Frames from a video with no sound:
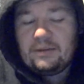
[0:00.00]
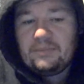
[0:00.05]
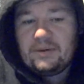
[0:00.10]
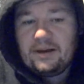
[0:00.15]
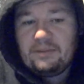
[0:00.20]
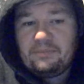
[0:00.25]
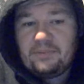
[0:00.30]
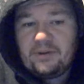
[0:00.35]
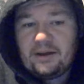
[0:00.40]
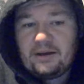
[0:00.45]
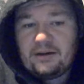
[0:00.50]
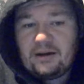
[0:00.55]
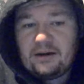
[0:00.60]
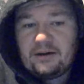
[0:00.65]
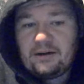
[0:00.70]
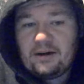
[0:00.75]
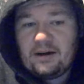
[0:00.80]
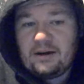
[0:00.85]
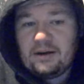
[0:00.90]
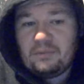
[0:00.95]
It being
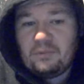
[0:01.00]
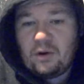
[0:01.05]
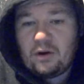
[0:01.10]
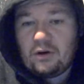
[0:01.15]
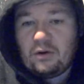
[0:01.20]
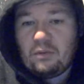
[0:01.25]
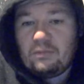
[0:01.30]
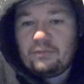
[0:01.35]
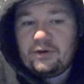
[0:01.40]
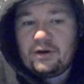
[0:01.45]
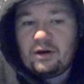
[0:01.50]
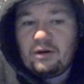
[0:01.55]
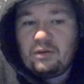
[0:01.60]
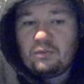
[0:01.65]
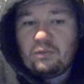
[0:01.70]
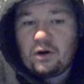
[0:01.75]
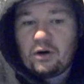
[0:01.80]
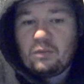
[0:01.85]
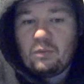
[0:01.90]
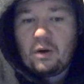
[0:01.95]
like a
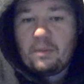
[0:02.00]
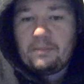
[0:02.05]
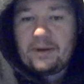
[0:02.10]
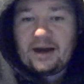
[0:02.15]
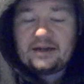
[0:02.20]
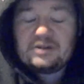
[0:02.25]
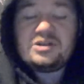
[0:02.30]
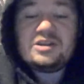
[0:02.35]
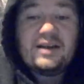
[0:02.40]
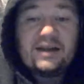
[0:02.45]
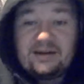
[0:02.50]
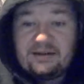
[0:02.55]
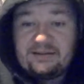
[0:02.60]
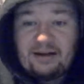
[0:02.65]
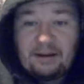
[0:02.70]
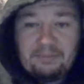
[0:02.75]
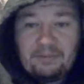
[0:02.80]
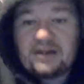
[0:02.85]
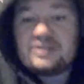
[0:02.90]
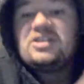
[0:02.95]
one-on-one match, then the
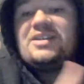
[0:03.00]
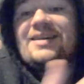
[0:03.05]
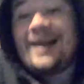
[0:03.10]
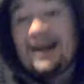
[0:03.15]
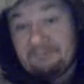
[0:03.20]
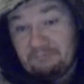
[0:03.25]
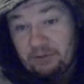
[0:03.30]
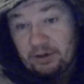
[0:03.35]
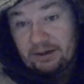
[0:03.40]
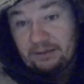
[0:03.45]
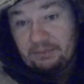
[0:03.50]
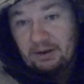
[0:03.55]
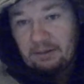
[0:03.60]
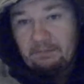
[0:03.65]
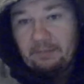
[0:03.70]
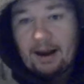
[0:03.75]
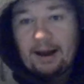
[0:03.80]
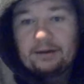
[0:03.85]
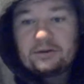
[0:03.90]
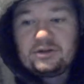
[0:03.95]
tag match, then the gimmick
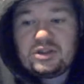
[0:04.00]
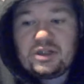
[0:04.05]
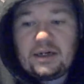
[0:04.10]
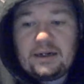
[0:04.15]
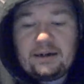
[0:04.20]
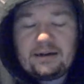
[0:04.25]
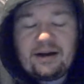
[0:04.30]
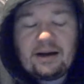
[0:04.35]
match.